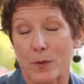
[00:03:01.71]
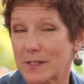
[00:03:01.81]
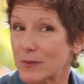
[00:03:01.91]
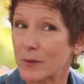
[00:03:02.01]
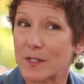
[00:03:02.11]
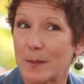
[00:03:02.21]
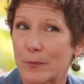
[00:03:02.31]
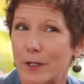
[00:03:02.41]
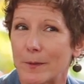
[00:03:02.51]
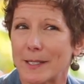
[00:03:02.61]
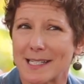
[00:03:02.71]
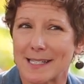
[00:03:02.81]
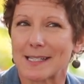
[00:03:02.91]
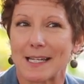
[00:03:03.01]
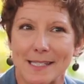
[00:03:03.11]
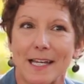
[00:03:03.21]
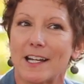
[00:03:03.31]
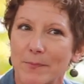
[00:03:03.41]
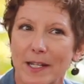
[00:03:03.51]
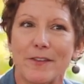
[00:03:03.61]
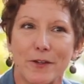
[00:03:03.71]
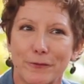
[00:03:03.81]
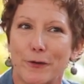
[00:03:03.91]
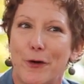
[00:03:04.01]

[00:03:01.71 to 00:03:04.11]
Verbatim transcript: wasn't so temporary because, as I said, I've been in there for